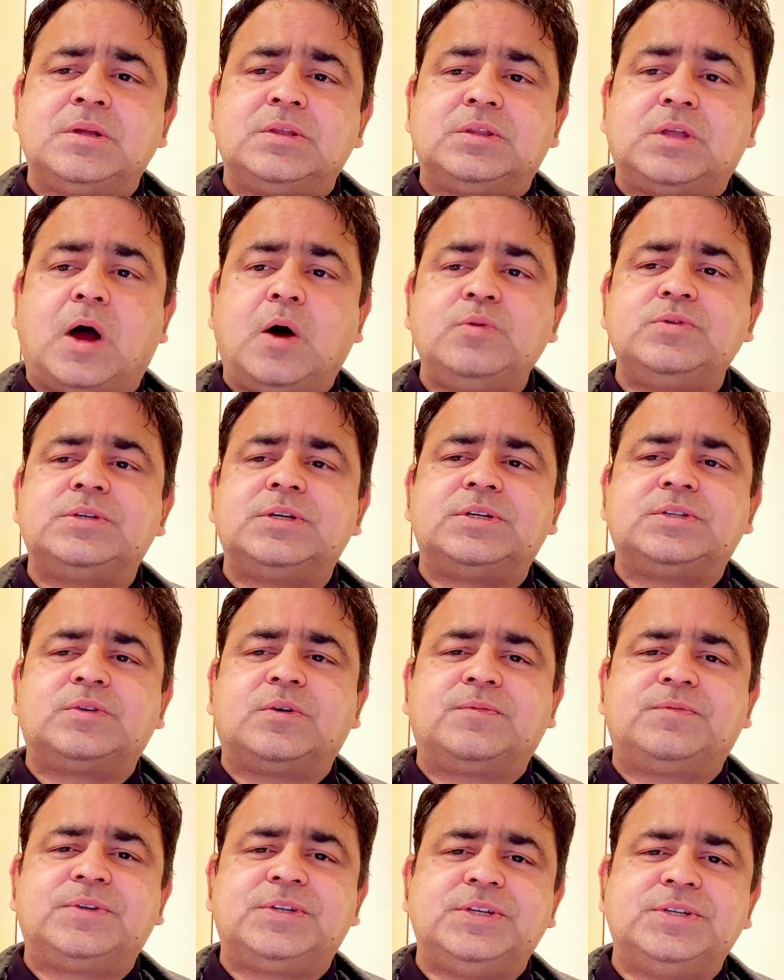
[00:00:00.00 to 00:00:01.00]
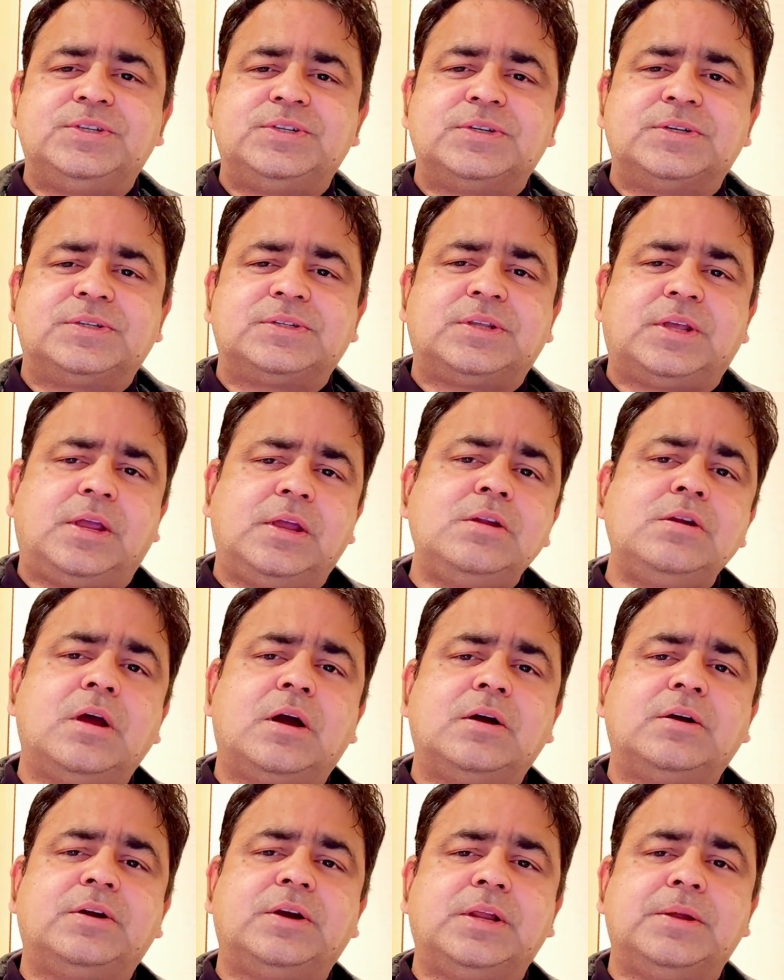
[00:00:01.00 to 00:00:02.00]
thousands of teachers in
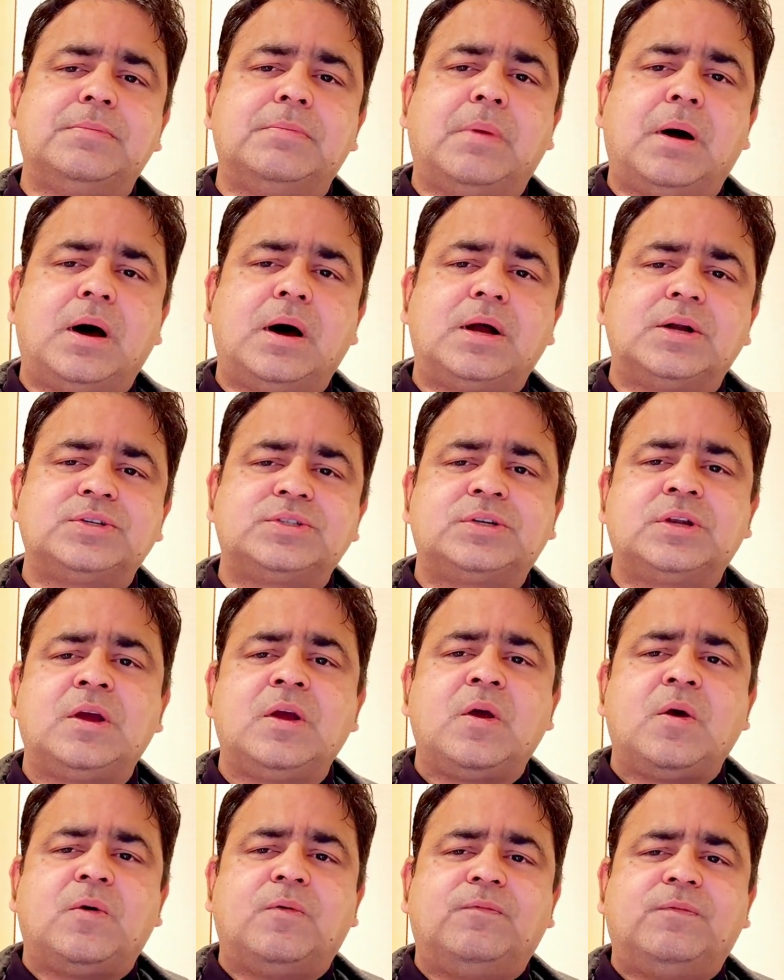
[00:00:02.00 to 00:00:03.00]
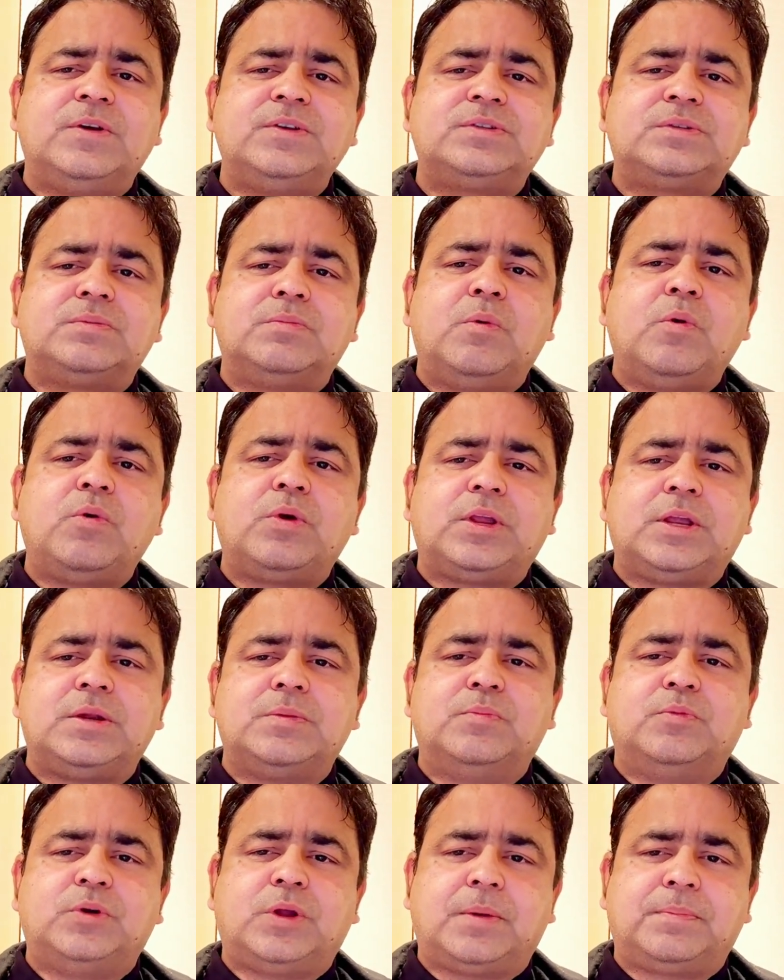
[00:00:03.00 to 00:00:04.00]
Hungary marched once more in
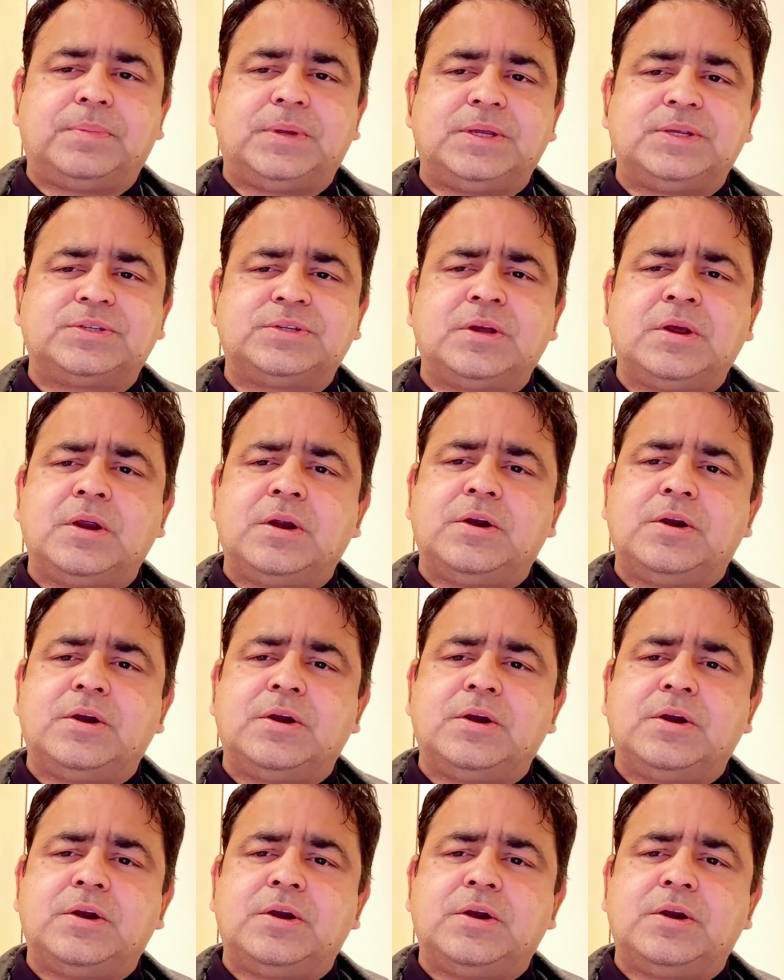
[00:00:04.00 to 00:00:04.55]
Budapest,